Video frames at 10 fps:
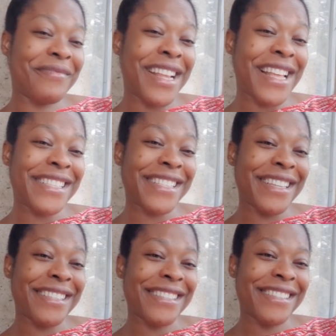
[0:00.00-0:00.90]
that's
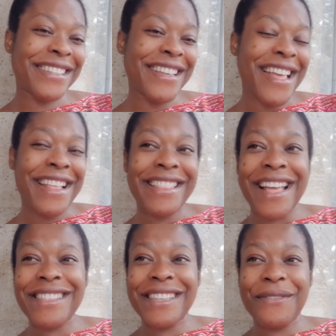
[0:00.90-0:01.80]
it.
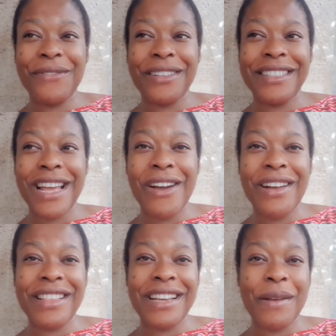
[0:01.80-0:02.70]
That's it for now.
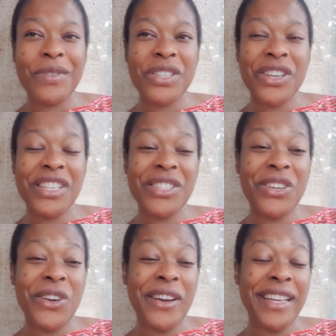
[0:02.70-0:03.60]
I think I'm just going to
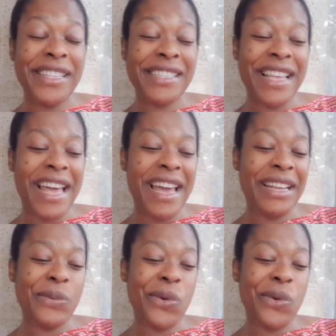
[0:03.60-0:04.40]
go inside,